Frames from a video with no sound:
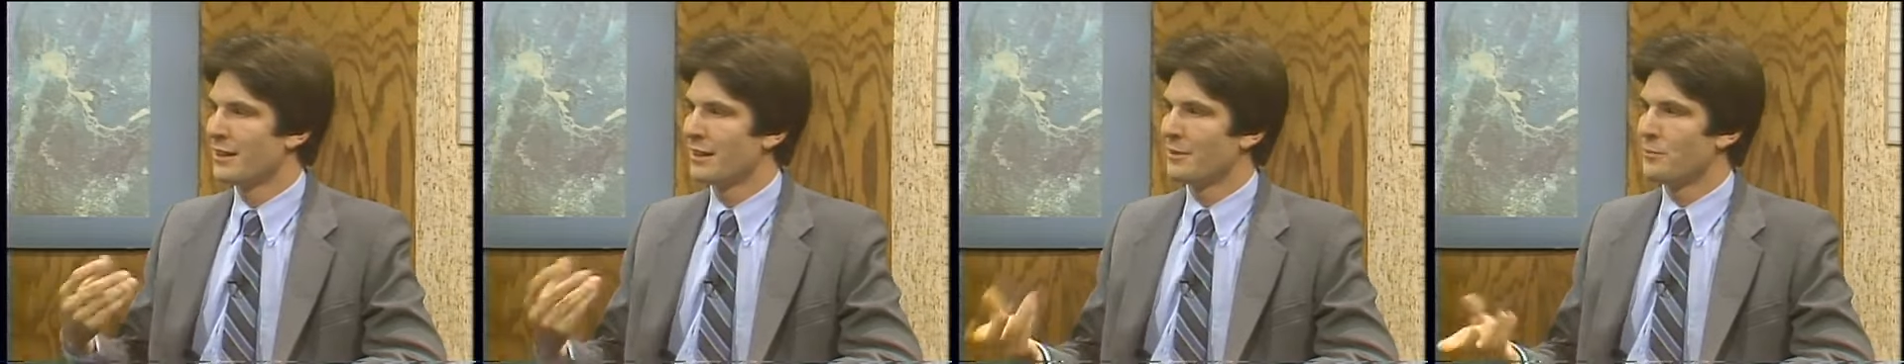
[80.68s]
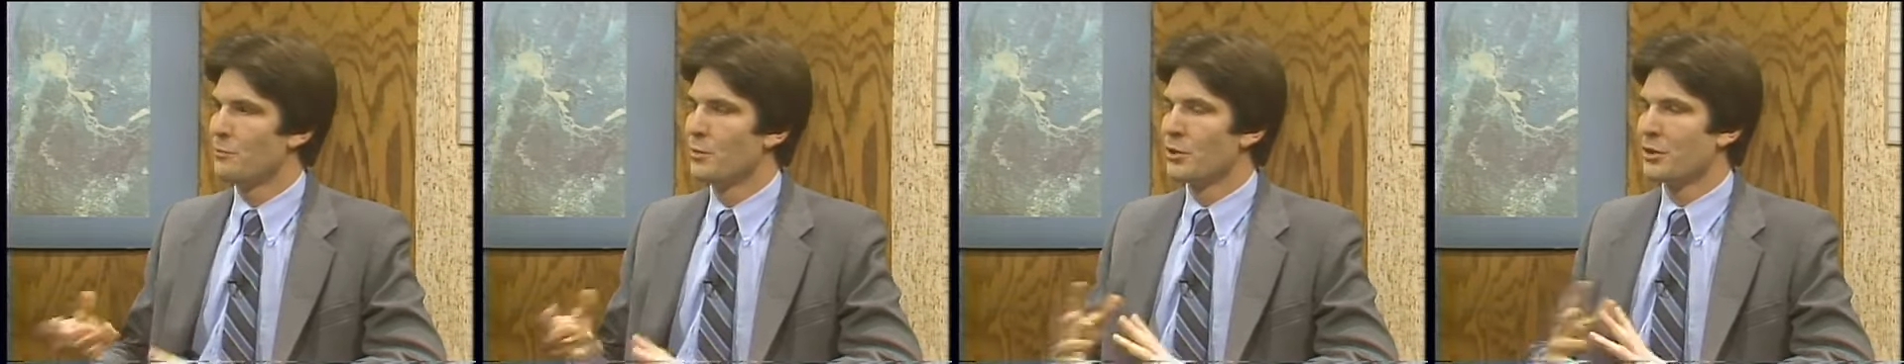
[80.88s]

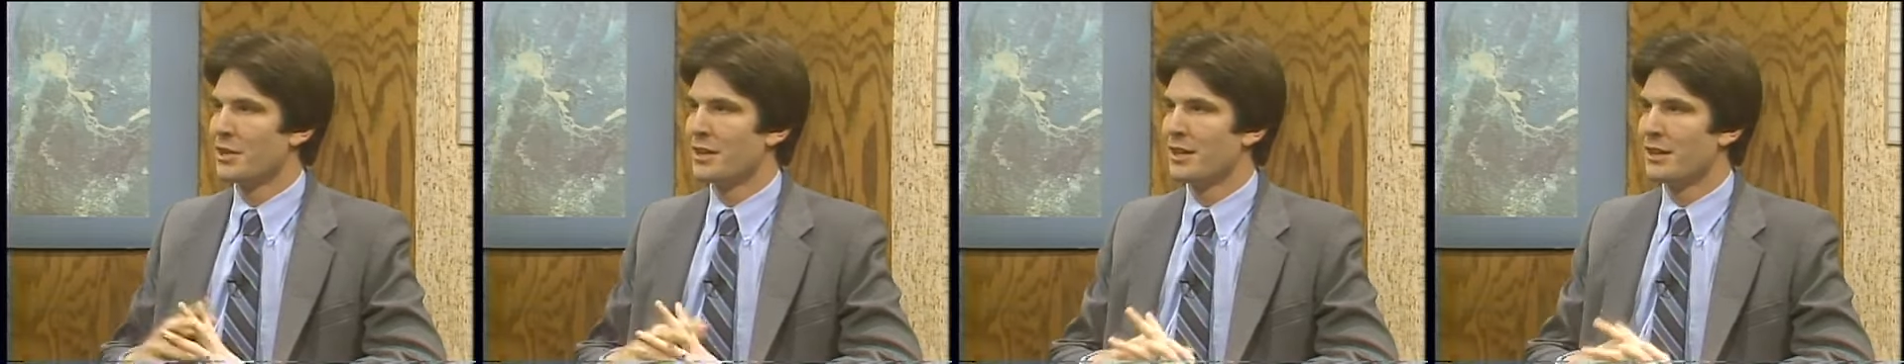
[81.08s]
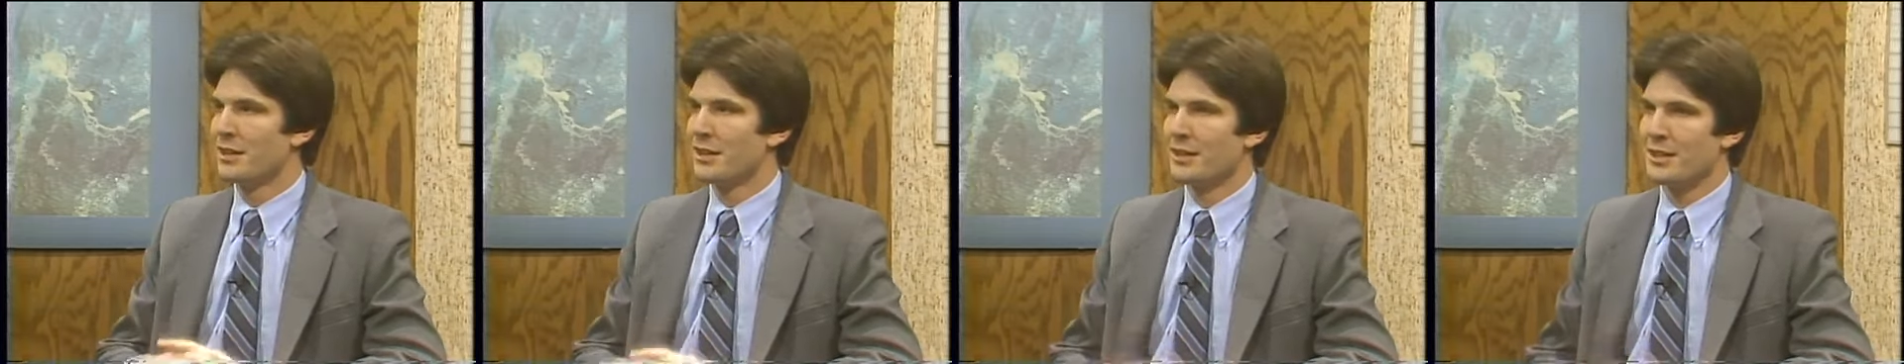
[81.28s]

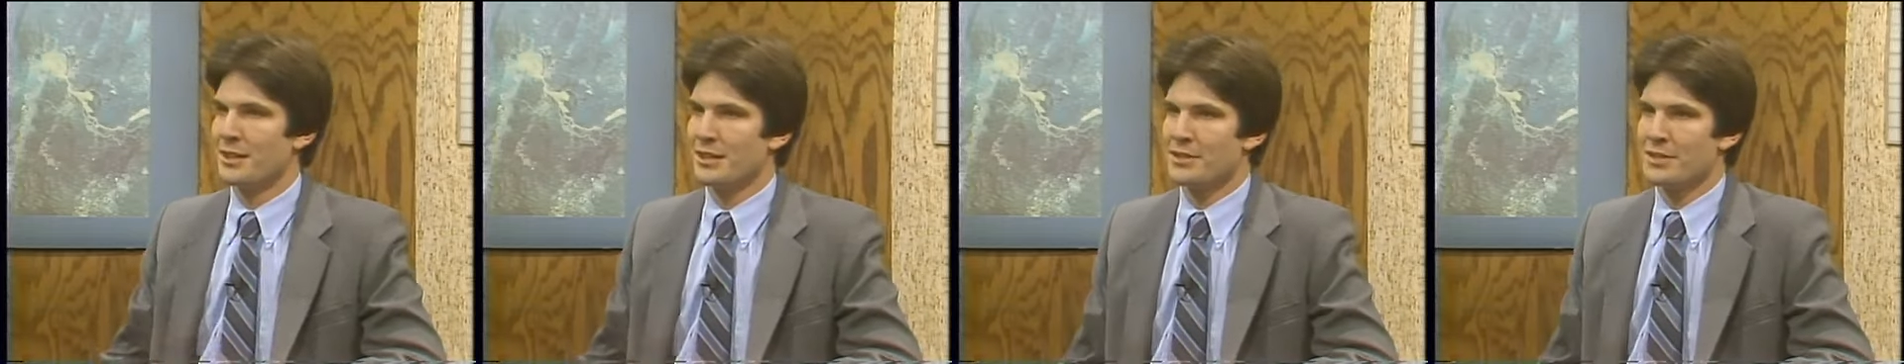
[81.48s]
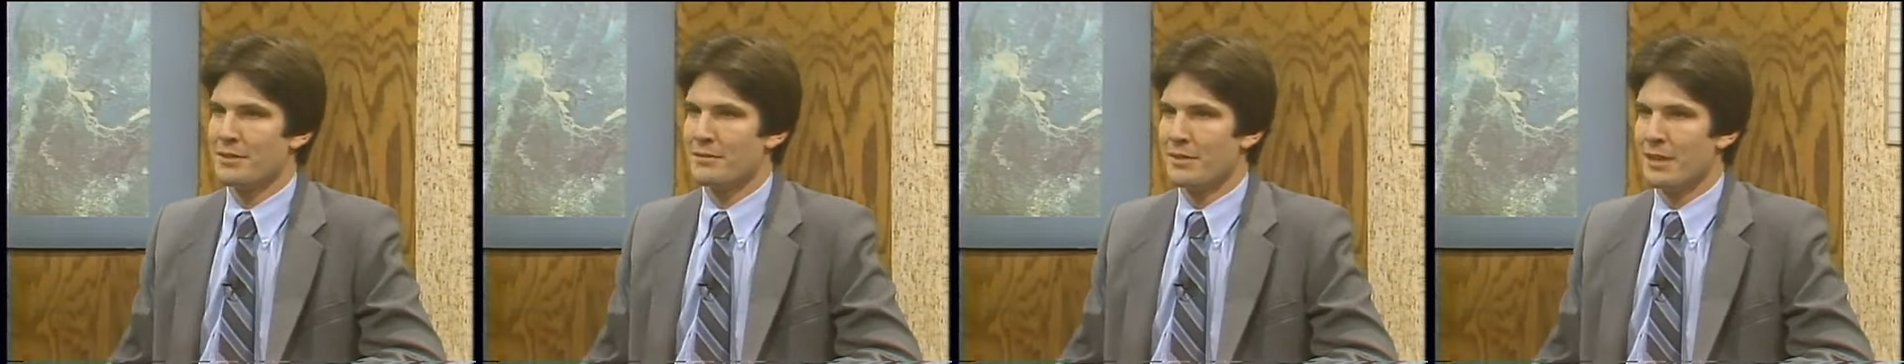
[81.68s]
Millionaire
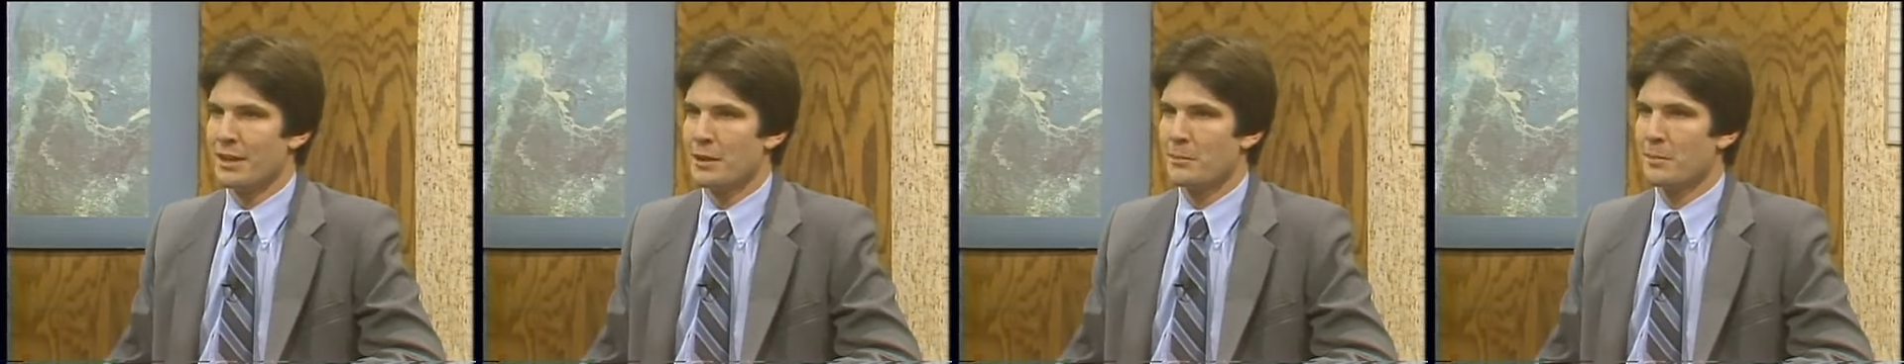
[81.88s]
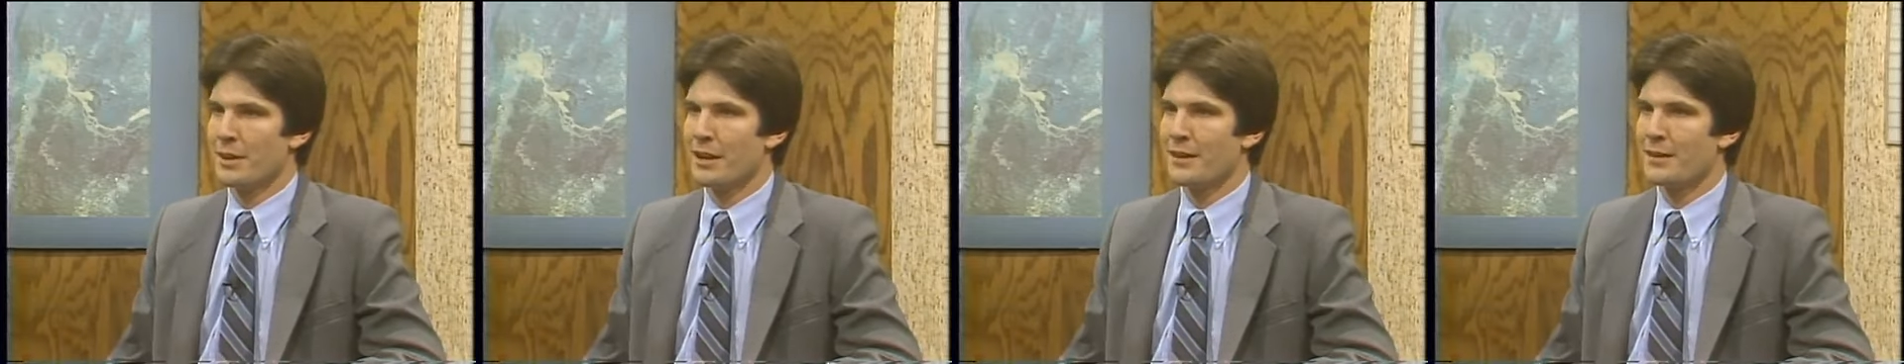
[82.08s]
is
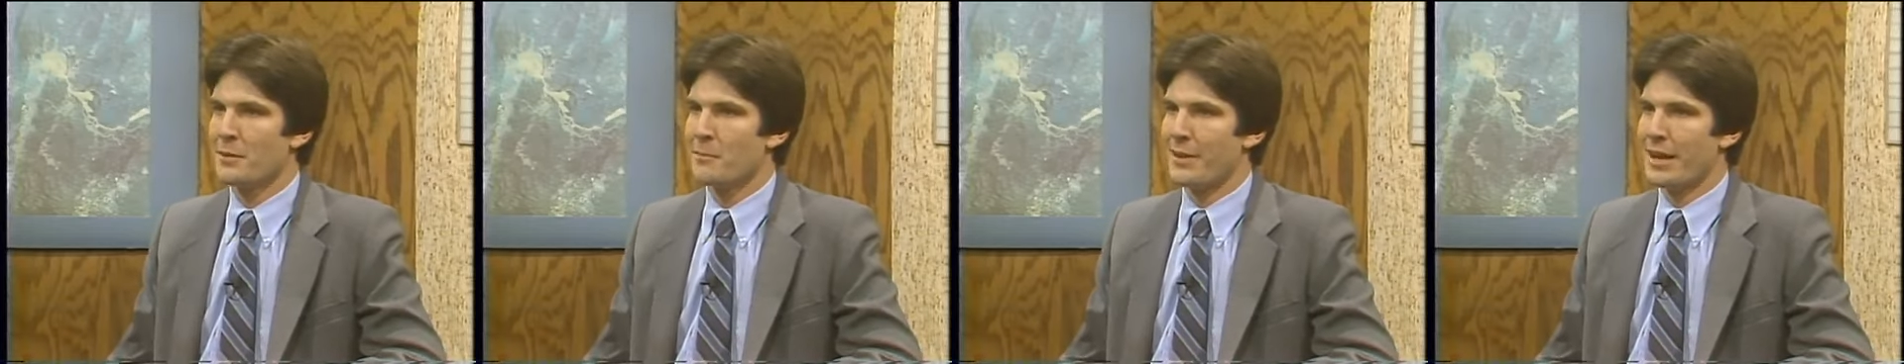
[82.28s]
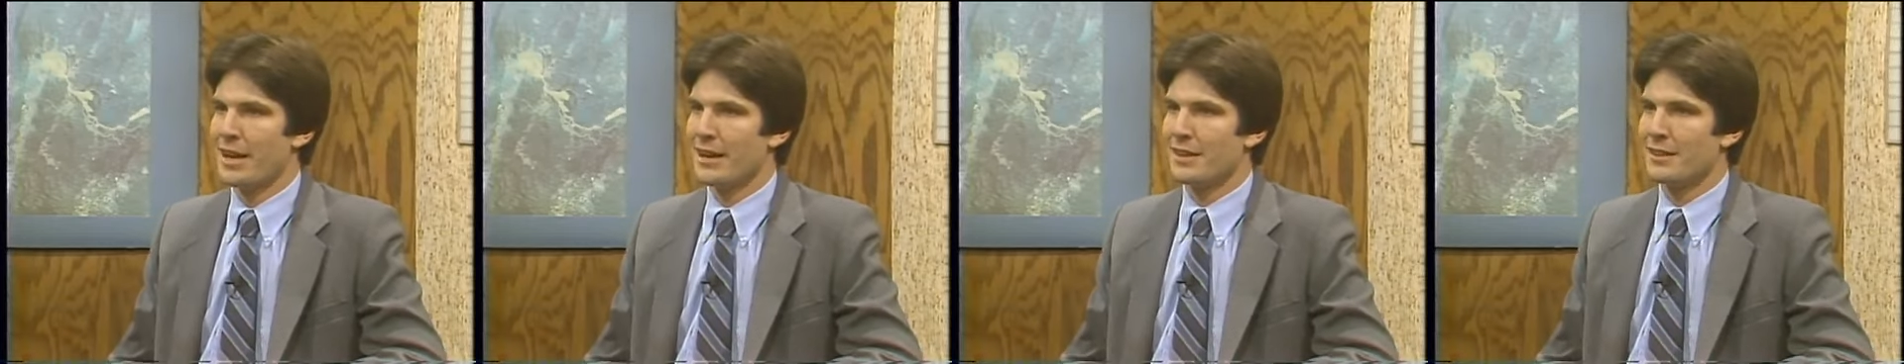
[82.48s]
available on the
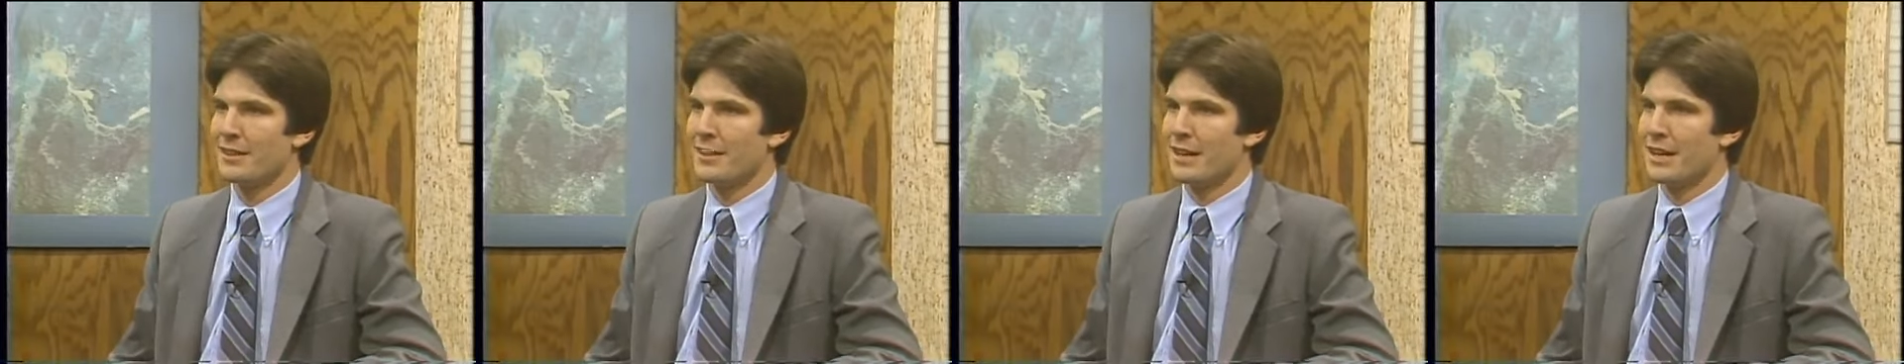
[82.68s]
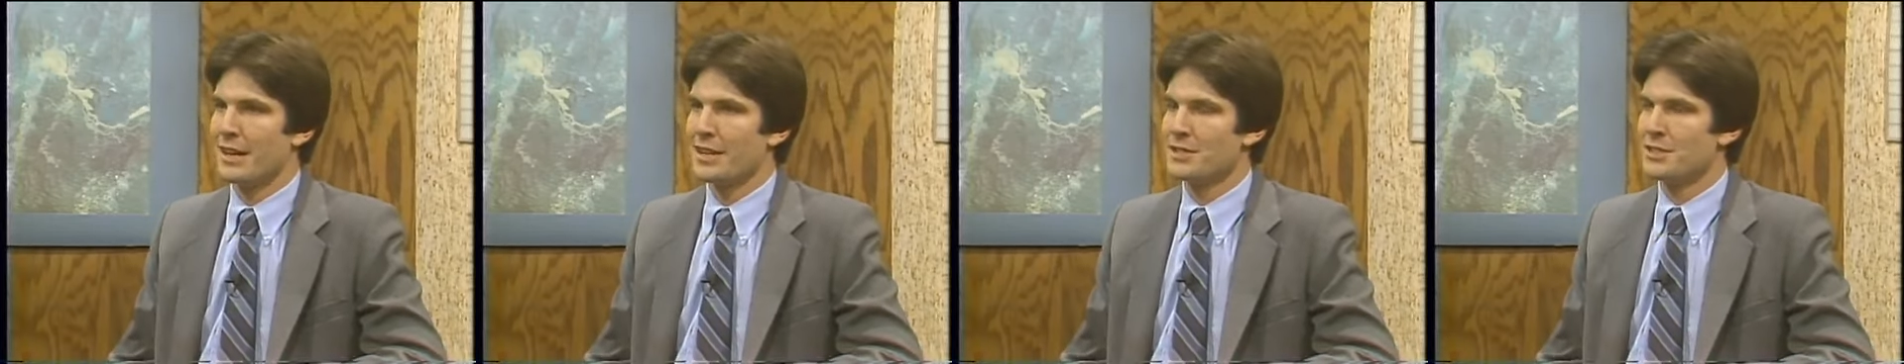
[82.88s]

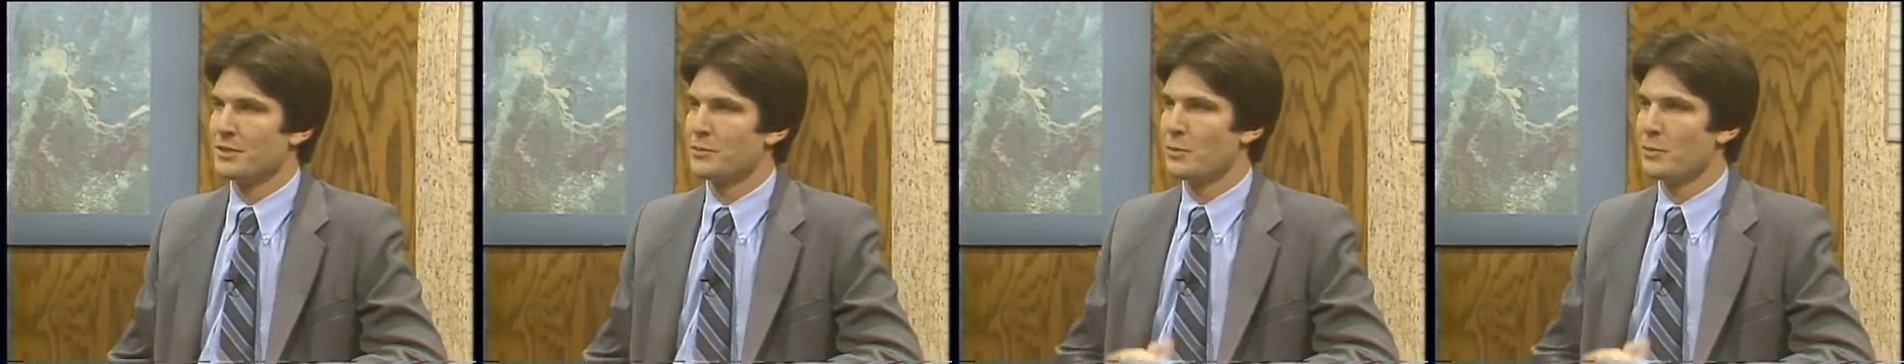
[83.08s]
Macintosh,